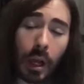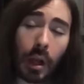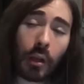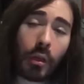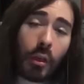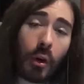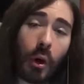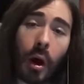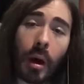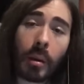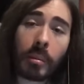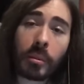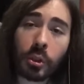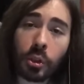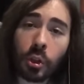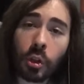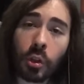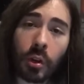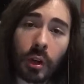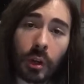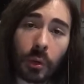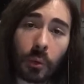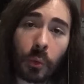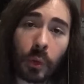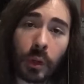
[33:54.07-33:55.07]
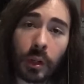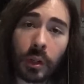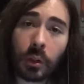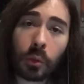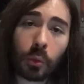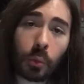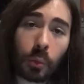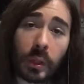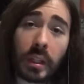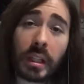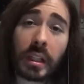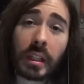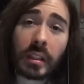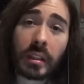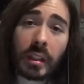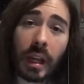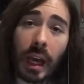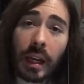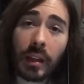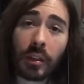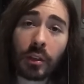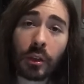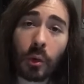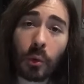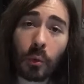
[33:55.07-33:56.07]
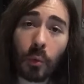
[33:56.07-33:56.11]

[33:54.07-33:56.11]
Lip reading: Though I'm sure it will reignite the